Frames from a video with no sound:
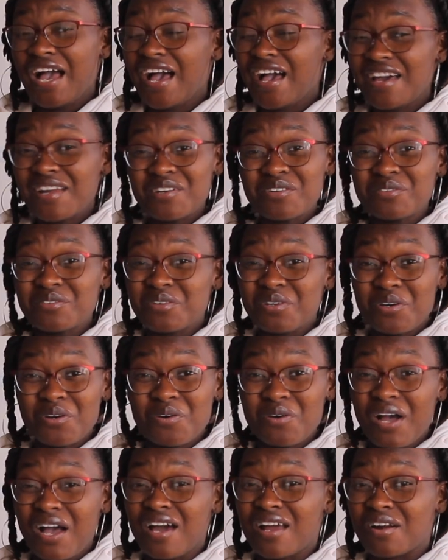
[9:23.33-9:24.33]
I don't
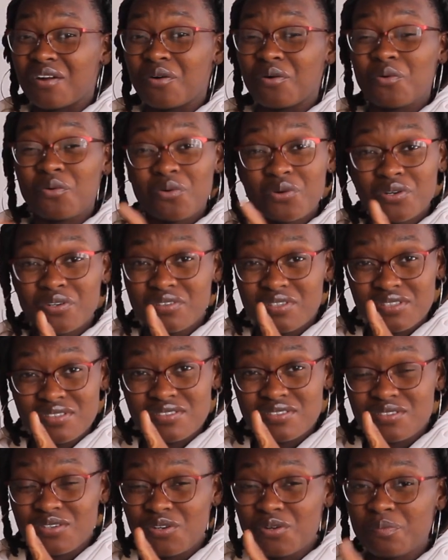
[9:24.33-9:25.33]
know how to order
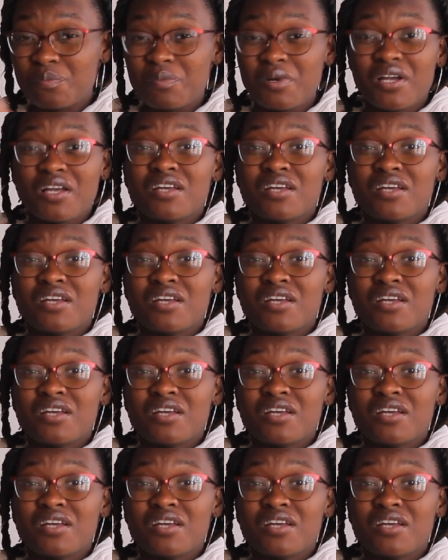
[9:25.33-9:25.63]
this soap.